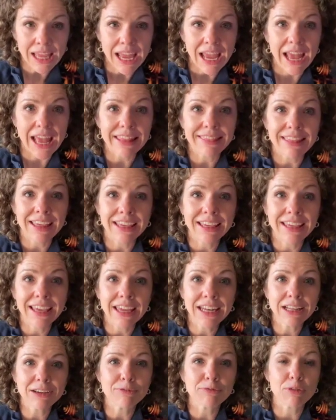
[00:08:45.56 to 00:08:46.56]
And they
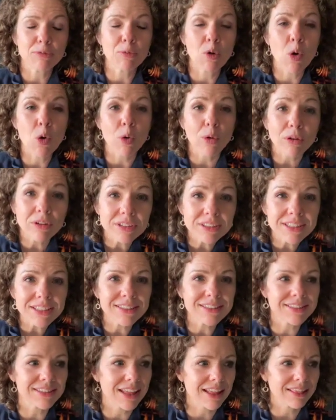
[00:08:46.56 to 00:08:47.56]
get it from
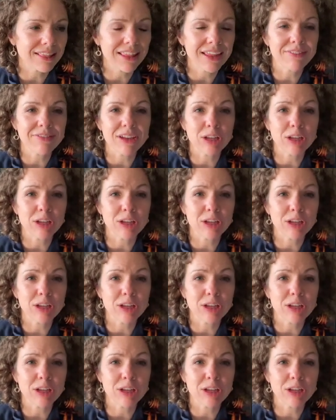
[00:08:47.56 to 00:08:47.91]
horses that live